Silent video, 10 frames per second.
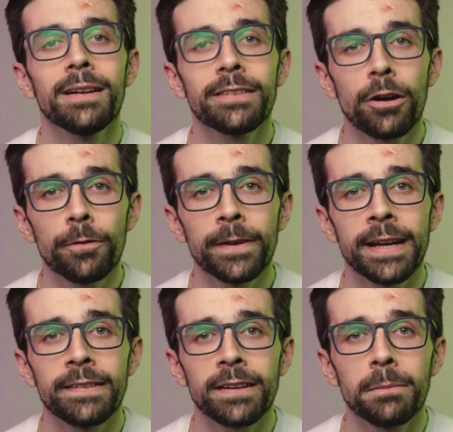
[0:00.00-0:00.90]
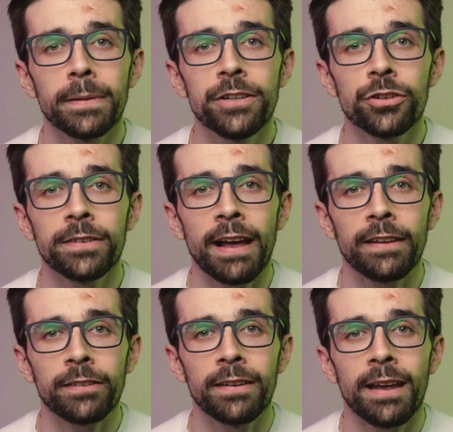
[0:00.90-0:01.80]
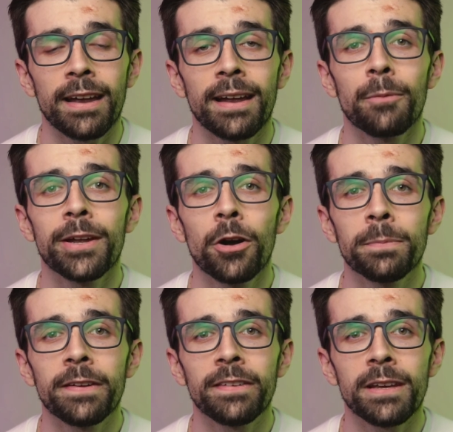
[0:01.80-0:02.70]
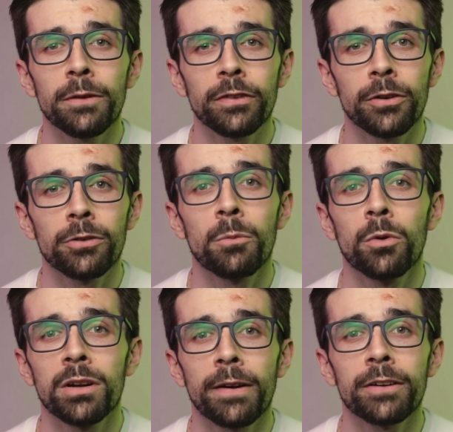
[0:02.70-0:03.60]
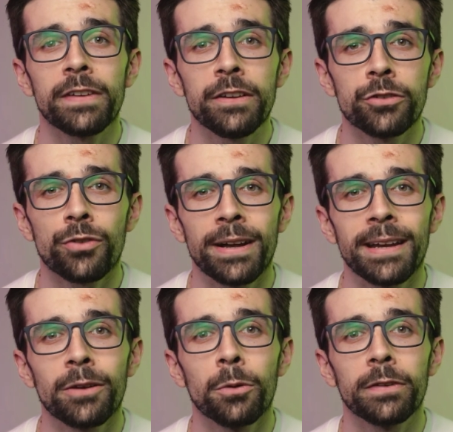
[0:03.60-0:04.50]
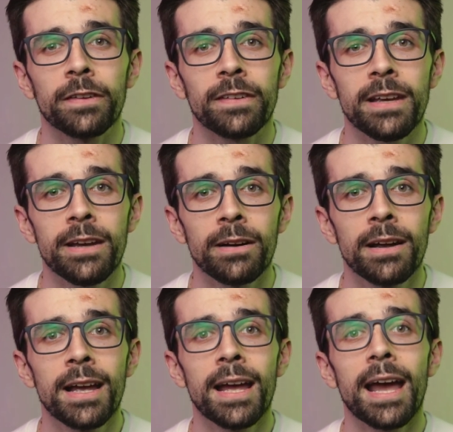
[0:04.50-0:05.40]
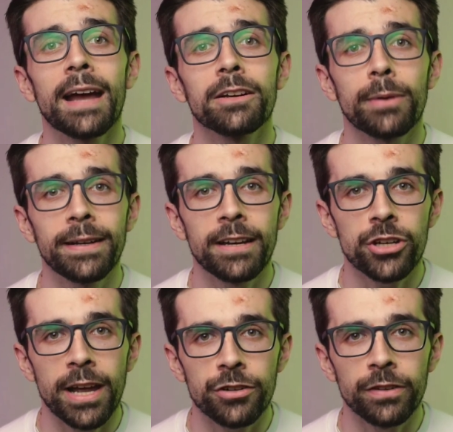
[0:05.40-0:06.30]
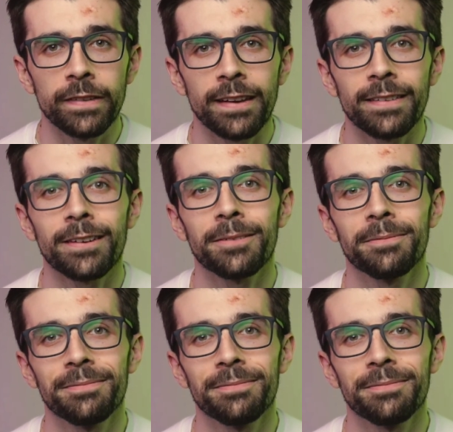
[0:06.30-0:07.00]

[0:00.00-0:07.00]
Don't forget to complete your task today, and we hope to see you soon on one of our teacher training courses here at Grade Education Centre.